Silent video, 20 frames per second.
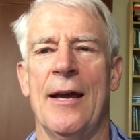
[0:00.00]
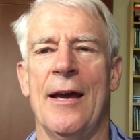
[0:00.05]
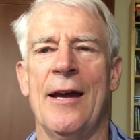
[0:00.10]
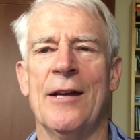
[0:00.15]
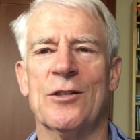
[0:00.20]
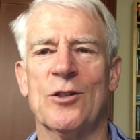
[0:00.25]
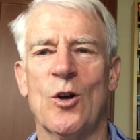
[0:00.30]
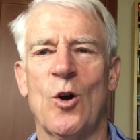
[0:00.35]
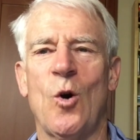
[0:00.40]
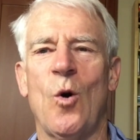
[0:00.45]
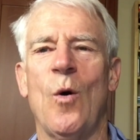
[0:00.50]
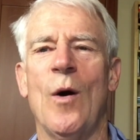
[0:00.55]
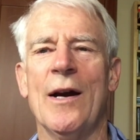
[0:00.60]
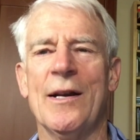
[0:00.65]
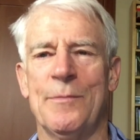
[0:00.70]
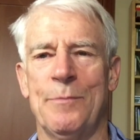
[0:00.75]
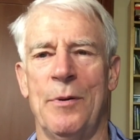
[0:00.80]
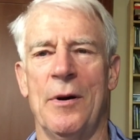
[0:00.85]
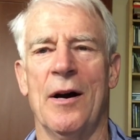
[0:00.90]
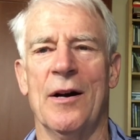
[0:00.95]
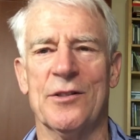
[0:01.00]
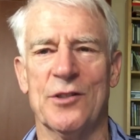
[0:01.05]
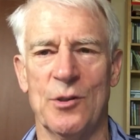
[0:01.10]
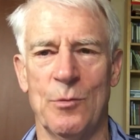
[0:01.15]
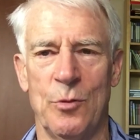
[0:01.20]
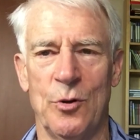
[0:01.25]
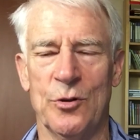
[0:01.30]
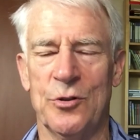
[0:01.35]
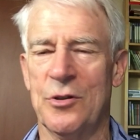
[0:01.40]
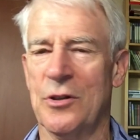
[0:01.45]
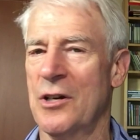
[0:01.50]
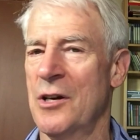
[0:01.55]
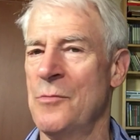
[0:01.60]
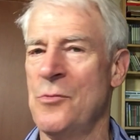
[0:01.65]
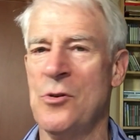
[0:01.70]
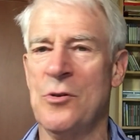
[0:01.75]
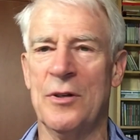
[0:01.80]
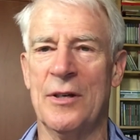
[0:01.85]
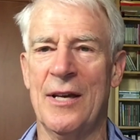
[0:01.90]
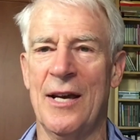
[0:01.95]
it's quite possible to
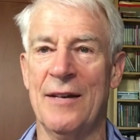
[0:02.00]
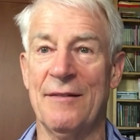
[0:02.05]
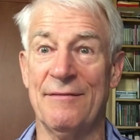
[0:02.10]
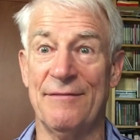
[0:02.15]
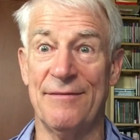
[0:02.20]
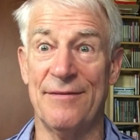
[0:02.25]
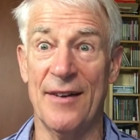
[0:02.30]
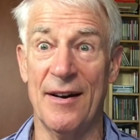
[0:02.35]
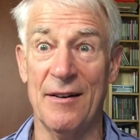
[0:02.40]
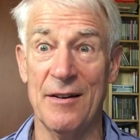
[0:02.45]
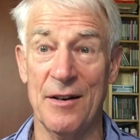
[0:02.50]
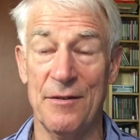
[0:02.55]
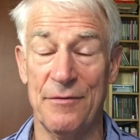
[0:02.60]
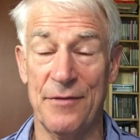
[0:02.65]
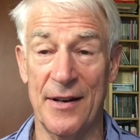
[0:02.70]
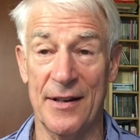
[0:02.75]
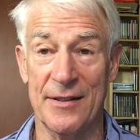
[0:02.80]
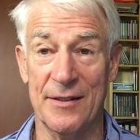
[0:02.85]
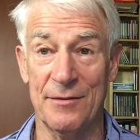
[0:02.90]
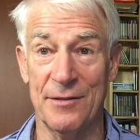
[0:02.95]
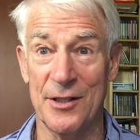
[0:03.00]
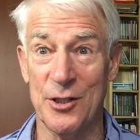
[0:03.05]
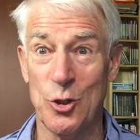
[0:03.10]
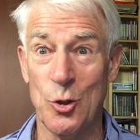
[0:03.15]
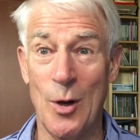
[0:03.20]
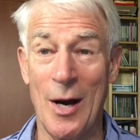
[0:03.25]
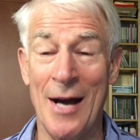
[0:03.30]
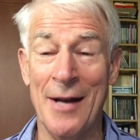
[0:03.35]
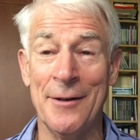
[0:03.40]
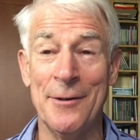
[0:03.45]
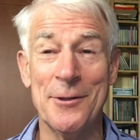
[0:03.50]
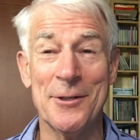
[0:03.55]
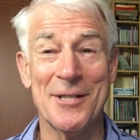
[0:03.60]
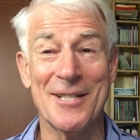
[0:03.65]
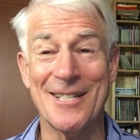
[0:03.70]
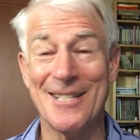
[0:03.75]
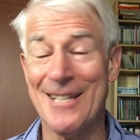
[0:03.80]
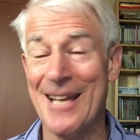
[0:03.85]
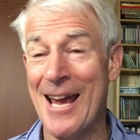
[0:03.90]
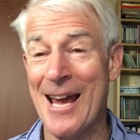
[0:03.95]
communicate very effectively, to
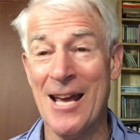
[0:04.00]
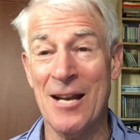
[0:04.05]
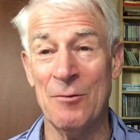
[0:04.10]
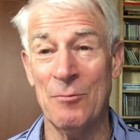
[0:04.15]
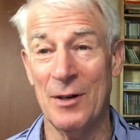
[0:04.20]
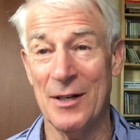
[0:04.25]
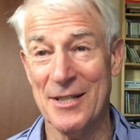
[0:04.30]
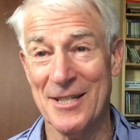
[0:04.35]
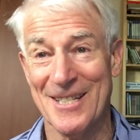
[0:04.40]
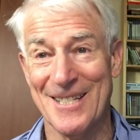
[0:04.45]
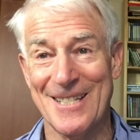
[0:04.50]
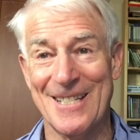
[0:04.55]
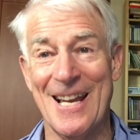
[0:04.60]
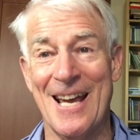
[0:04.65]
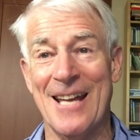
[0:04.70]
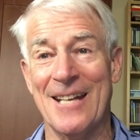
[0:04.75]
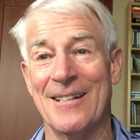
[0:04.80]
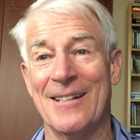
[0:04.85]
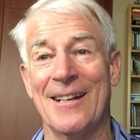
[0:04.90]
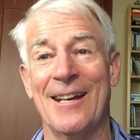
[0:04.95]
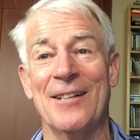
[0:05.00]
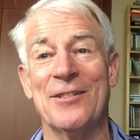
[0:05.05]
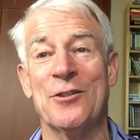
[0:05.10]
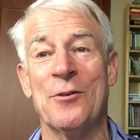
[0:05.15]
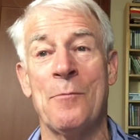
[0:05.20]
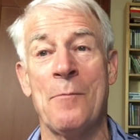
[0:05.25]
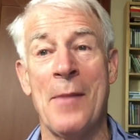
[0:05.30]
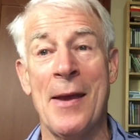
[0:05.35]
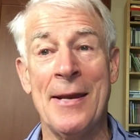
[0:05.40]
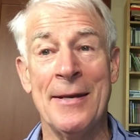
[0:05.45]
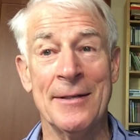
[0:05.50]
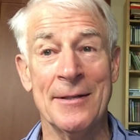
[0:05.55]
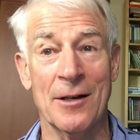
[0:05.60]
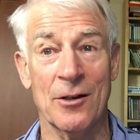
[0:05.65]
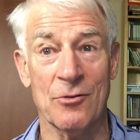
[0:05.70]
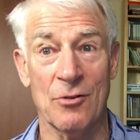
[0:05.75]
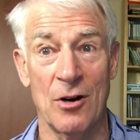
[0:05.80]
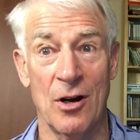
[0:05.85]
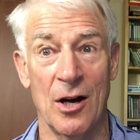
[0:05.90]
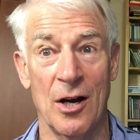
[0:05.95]
understand what is said, to get your meaning
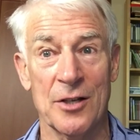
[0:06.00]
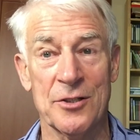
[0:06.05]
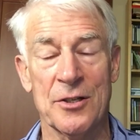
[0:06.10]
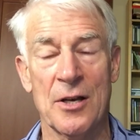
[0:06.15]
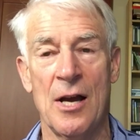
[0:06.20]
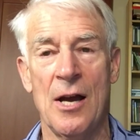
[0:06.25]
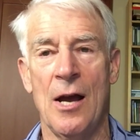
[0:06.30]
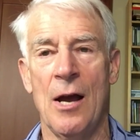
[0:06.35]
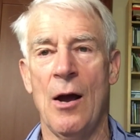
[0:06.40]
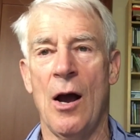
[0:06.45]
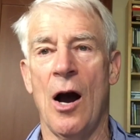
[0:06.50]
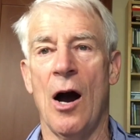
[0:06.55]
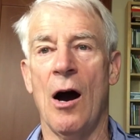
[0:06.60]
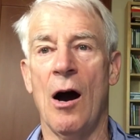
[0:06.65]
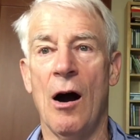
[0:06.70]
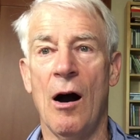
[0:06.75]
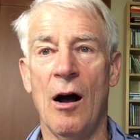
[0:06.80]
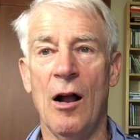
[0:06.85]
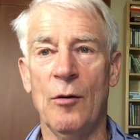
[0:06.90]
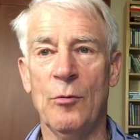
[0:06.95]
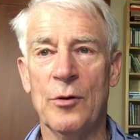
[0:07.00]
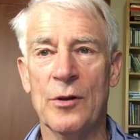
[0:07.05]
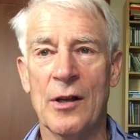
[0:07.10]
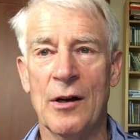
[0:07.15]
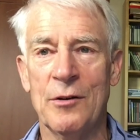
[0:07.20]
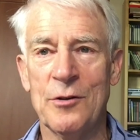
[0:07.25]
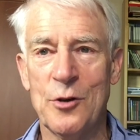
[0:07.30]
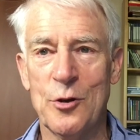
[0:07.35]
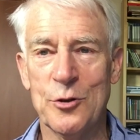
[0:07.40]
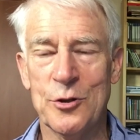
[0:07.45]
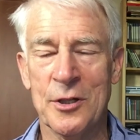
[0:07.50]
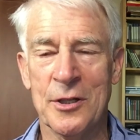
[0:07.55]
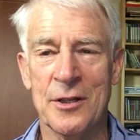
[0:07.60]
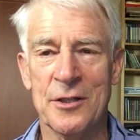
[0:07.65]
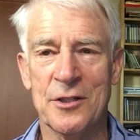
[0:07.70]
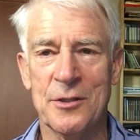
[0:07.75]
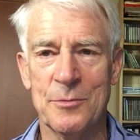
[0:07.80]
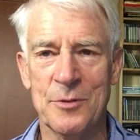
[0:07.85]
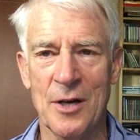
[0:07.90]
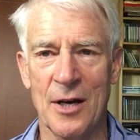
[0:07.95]
across all without using the
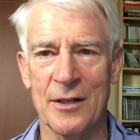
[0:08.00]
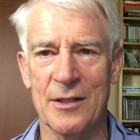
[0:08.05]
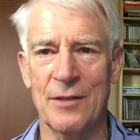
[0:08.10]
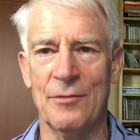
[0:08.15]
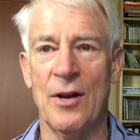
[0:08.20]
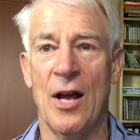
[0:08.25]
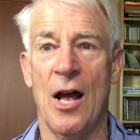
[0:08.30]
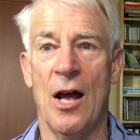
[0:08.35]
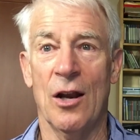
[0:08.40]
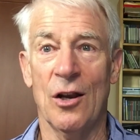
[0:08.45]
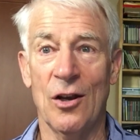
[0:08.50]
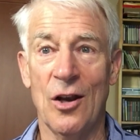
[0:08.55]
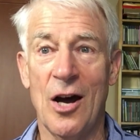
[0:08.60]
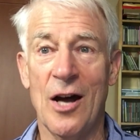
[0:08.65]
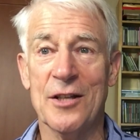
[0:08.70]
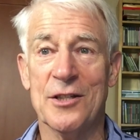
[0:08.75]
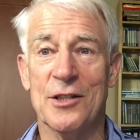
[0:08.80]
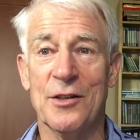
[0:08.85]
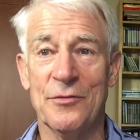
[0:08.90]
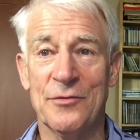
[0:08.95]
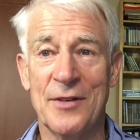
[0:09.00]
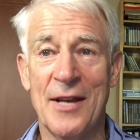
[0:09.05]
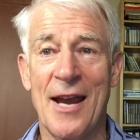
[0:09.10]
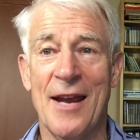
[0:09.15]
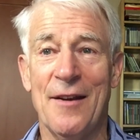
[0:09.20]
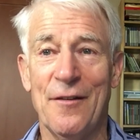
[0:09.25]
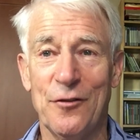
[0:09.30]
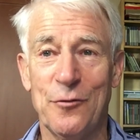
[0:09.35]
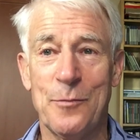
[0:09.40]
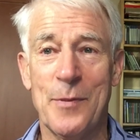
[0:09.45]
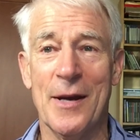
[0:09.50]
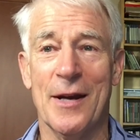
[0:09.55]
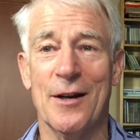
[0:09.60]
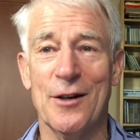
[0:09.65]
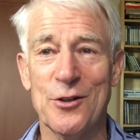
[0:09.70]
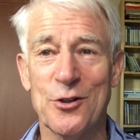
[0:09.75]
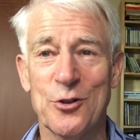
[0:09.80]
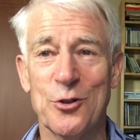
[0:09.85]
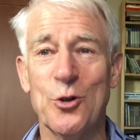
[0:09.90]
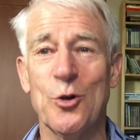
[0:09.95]
subjunctive. Lots of native
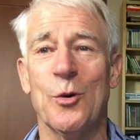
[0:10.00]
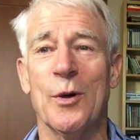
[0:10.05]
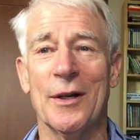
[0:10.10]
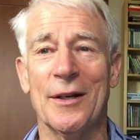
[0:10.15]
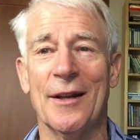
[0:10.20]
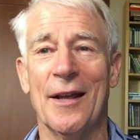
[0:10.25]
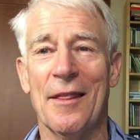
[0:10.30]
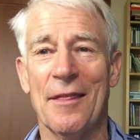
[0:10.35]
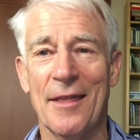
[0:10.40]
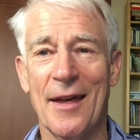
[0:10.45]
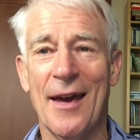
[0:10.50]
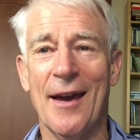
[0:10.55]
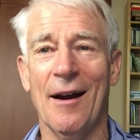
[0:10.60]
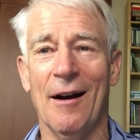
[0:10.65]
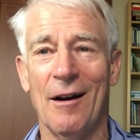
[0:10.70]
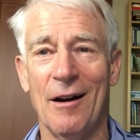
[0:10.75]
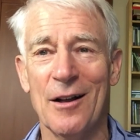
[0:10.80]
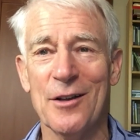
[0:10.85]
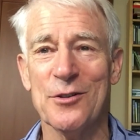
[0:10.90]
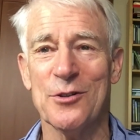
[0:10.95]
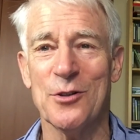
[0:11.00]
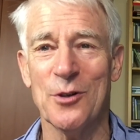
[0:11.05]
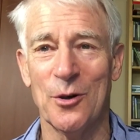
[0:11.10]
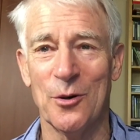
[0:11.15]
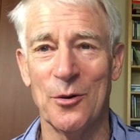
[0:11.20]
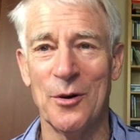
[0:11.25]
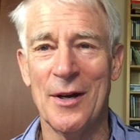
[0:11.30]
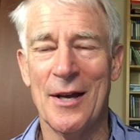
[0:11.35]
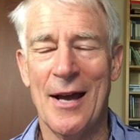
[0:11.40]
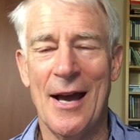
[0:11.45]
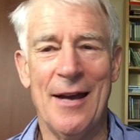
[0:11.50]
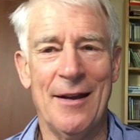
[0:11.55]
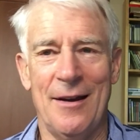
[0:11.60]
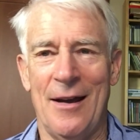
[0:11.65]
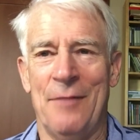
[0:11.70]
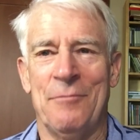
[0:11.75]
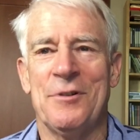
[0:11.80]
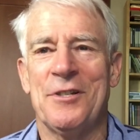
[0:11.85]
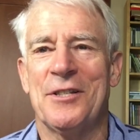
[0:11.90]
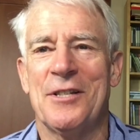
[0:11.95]
speakers do it. They also, and,
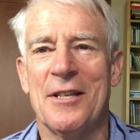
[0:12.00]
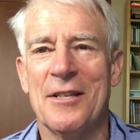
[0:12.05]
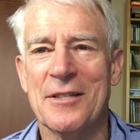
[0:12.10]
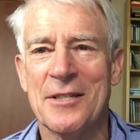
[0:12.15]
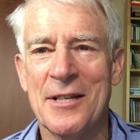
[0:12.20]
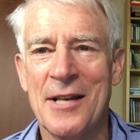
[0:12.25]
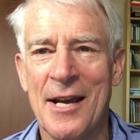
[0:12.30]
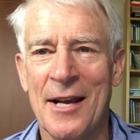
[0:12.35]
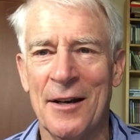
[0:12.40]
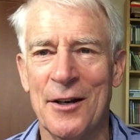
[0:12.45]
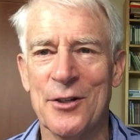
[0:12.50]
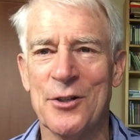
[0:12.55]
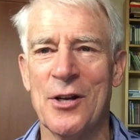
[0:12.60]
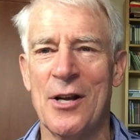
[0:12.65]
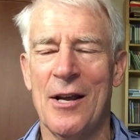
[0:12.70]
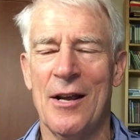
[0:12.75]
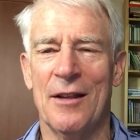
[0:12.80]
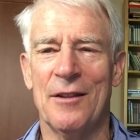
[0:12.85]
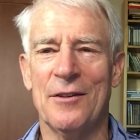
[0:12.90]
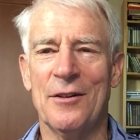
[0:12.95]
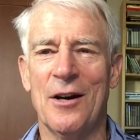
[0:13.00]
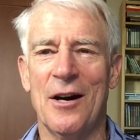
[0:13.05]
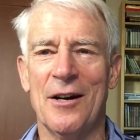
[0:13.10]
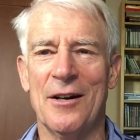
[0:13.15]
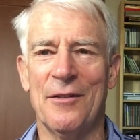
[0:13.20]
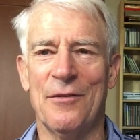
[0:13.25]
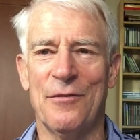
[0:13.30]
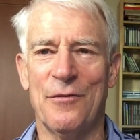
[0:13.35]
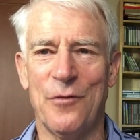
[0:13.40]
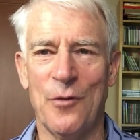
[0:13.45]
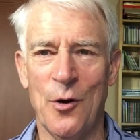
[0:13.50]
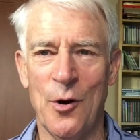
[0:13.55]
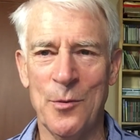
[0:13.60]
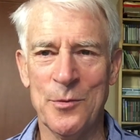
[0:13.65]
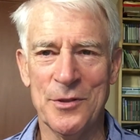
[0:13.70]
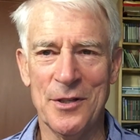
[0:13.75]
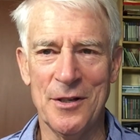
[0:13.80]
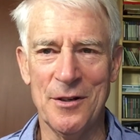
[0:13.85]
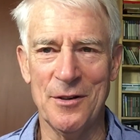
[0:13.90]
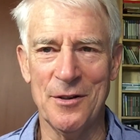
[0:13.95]
we see this in English, there are
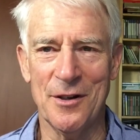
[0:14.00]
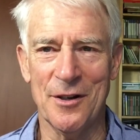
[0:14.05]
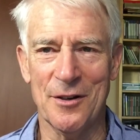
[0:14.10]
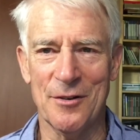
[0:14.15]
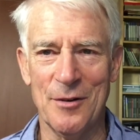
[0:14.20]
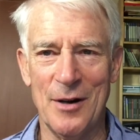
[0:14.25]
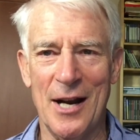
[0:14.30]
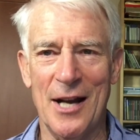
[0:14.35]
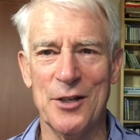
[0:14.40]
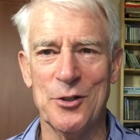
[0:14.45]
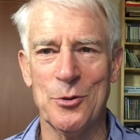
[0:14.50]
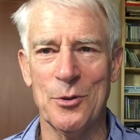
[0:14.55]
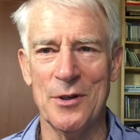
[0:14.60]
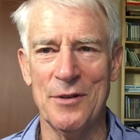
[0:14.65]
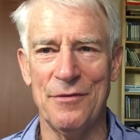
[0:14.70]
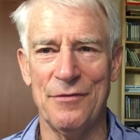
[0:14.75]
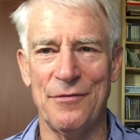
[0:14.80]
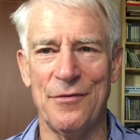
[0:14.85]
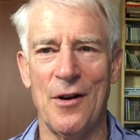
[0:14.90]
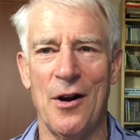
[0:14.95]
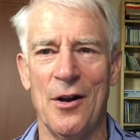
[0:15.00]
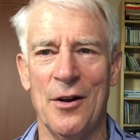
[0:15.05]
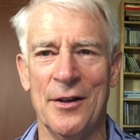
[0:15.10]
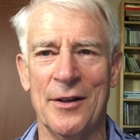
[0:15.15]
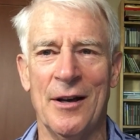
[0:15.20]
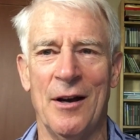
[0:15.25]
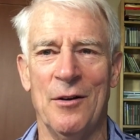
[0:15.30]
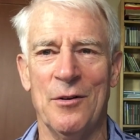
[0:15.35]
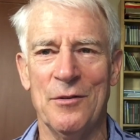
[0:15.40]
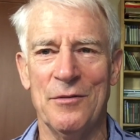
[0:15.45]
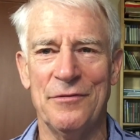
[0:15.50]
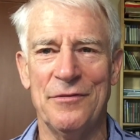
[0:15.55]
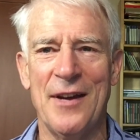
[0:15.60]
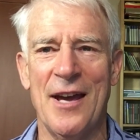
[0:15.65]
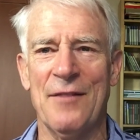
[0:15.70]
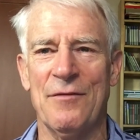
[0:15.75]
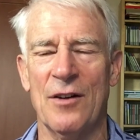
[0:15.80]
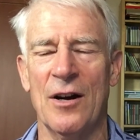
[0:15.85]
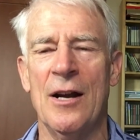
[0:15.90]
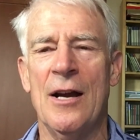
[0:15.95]
forms that are gradually falling out of
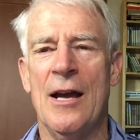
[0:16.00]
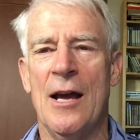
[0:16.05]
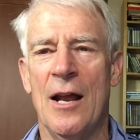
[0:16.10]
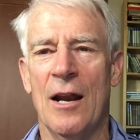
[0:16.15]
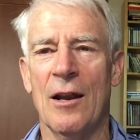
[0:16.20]
favor.